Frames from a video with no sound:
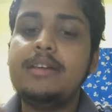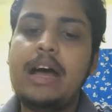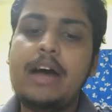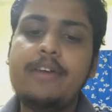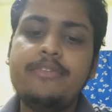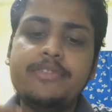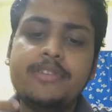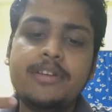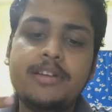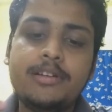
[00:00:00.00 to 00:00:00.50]

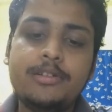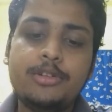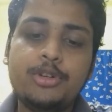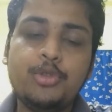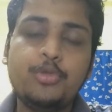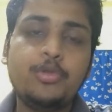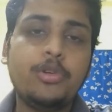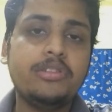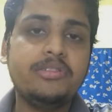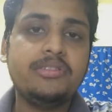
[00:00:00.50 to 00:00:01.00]
after
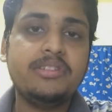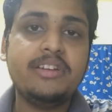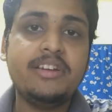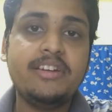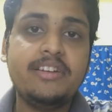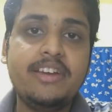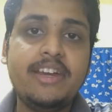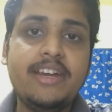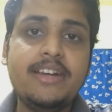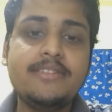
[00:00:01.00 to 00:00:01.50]
two or
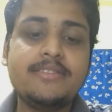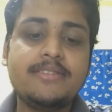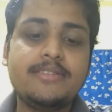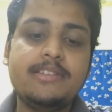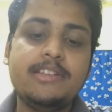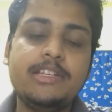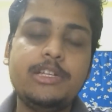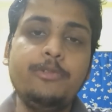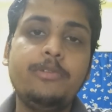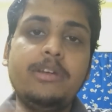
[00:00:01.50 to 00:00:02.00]
three
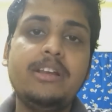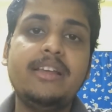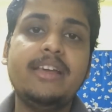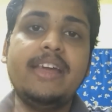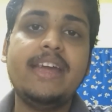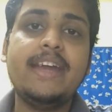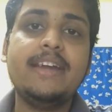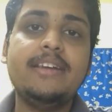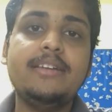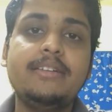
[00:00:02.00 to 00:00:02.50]
reads, you will
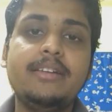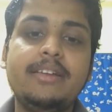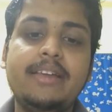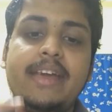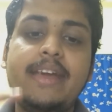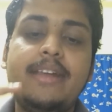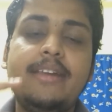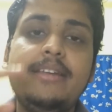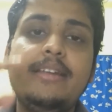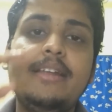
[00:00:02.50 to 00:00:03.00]
get
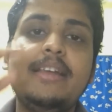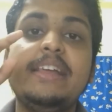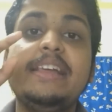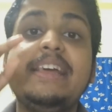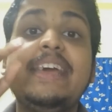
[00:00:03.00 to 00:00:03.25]
gain,